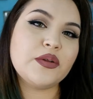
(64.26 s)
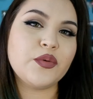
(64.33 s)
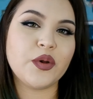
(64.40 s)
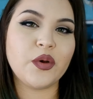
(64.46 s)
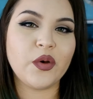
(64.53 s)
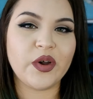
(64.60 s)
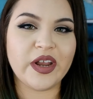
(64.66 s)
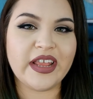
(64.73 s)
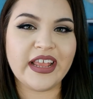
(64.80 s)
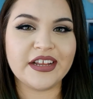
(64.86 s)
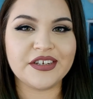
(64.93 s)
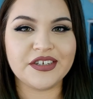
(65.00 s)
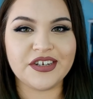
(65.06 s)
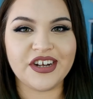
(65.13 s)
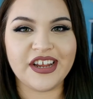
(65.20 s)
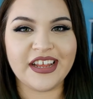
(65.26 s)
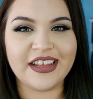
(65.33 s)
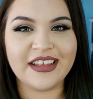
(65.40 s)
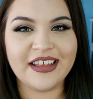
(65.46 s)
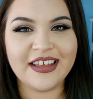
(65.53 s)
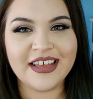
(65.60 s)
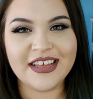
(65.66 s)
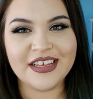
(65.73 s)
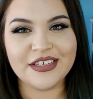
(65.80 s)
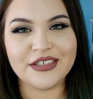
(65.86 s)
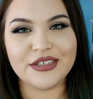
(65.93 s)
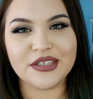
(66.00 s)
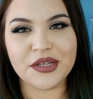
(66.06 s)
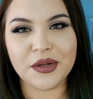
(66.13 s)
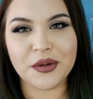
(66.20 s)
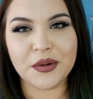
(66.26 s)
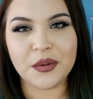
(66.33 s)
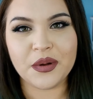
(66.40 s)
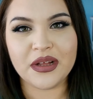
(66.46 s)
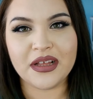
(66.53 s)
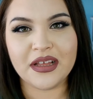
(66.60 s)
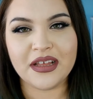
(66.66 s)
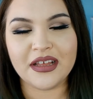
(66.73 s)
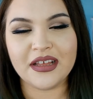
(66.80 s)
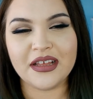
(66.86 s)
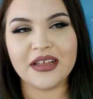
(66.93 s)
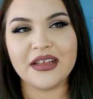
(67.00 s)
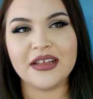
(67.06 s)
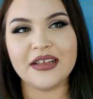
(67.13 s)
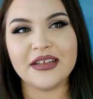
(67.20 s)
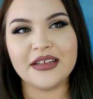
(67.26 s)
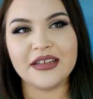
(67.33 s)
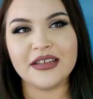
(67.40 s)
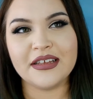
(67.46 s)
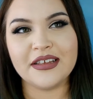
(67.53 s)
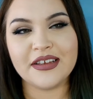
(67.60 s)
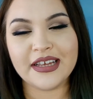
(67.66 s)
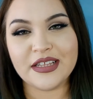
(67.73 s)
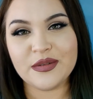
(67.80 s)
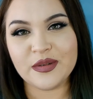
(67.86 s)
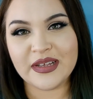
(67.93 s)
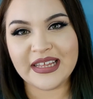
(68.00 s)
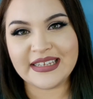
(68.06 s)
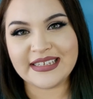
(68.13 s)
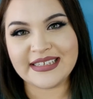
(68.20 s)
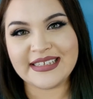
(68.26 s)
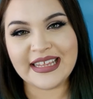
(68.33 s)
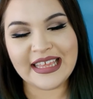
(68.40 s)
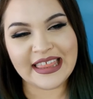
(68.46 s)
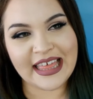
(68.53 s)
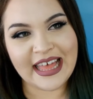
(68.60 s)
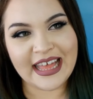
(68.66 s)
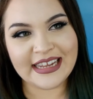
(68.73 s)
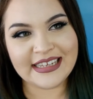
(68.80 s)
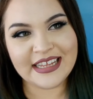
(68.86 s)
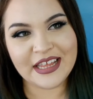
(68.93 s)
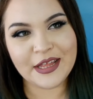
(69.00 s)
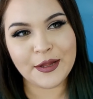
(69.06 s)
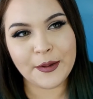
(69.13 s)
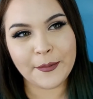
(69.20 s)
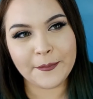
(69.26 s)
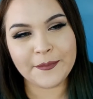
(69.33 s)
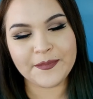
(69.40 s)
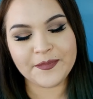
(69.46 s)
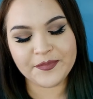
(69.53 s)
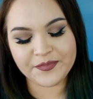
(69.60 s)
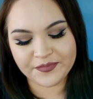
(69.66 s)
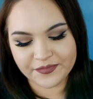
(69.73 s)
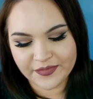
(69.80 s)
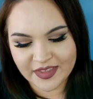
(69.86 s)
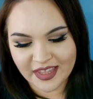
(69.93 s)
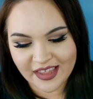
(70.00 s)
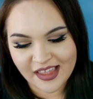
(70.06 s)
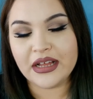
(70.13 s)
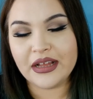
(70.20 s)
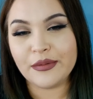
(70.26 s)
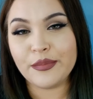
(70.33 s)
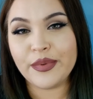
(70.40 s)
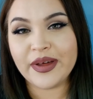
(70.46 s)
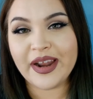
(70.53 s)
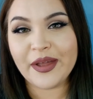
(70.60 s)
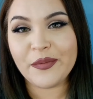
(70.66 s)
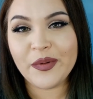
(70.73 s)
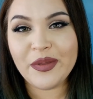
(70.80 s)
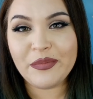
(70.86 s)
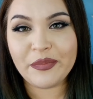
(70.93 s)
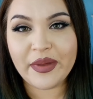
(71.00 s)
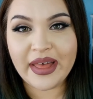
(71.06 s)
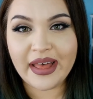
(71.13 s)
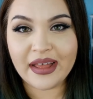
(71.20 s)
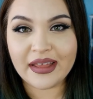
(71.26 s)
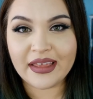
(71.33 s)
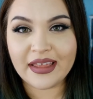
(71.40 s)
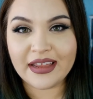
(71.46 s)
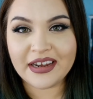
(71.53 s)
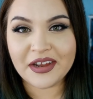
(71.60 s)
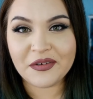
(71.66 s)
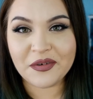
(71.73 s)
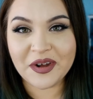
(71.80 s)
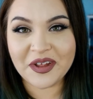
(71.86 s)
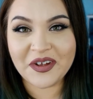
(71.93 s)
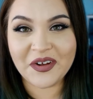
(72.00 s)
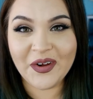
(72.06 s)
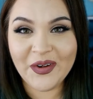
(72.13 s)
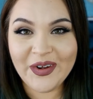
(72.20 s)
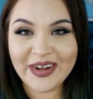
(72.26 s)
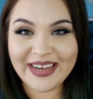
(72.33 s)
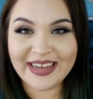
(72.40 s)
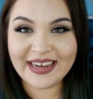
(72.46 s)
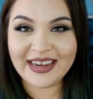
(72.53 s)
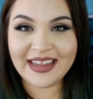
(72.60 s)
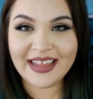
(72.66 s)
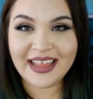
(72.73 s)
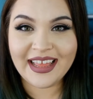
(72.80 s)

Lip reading: recording yesterday. So you guys will get to see that. But I went back and I recorded